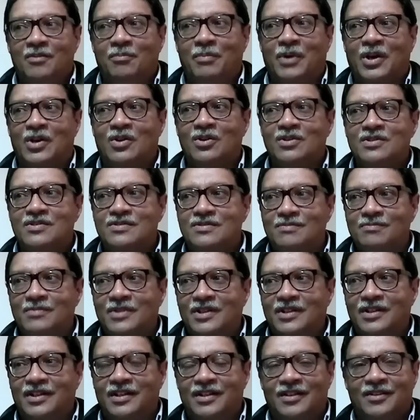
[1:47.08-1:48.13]
because
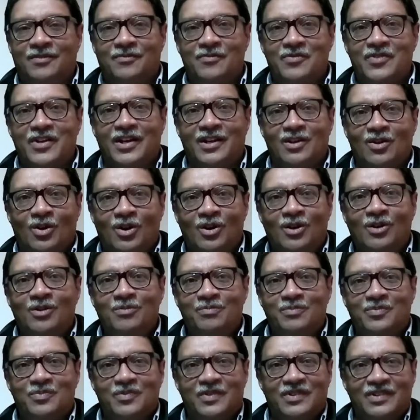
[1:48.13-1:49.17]
a law
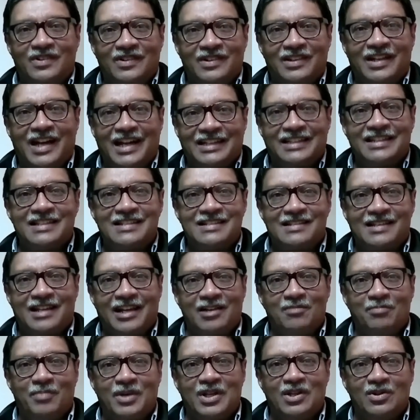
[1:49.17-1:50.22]
like this
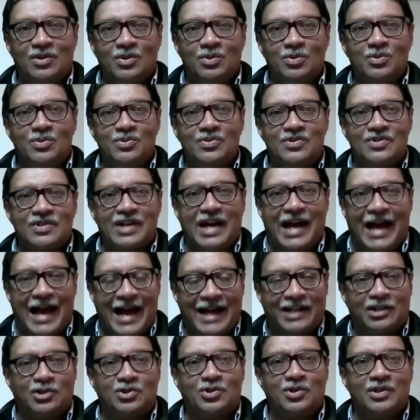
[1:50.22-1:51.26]
can be used
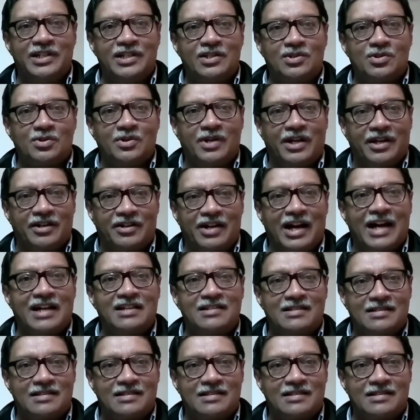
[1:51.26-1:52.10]
actually to harass